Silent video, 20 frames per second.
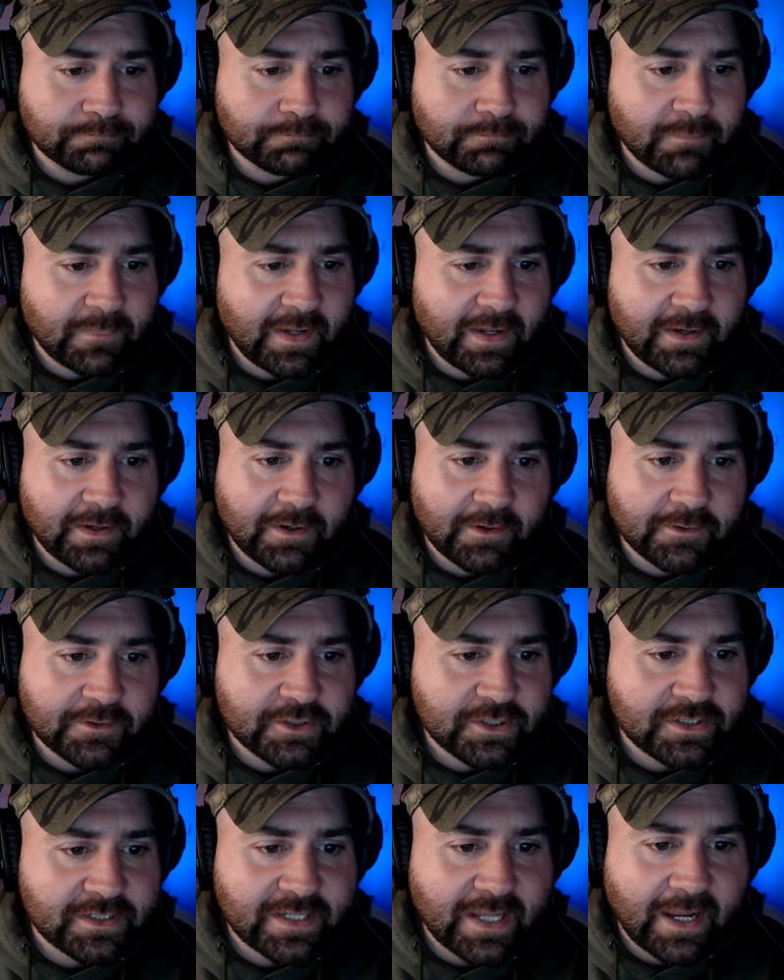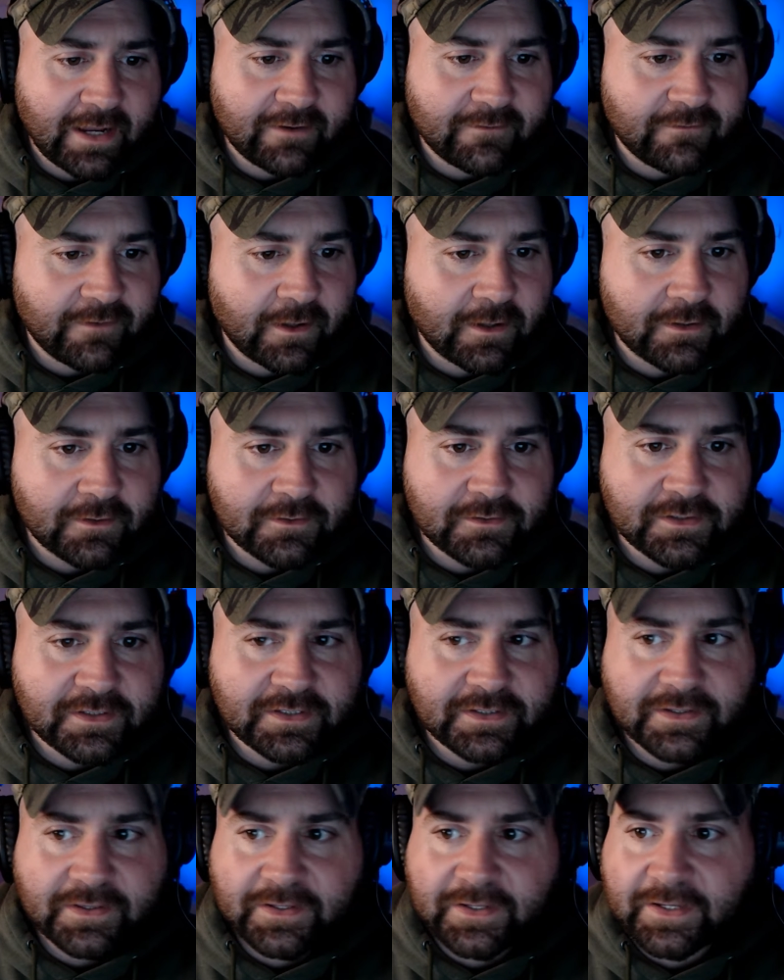it just kind of
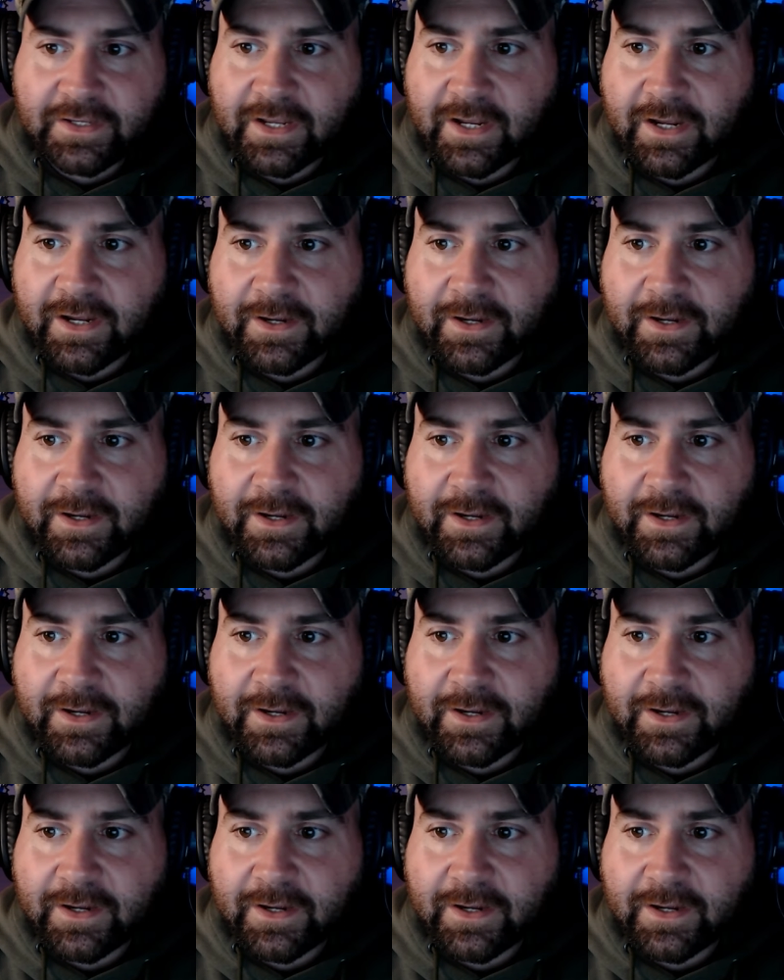follows the,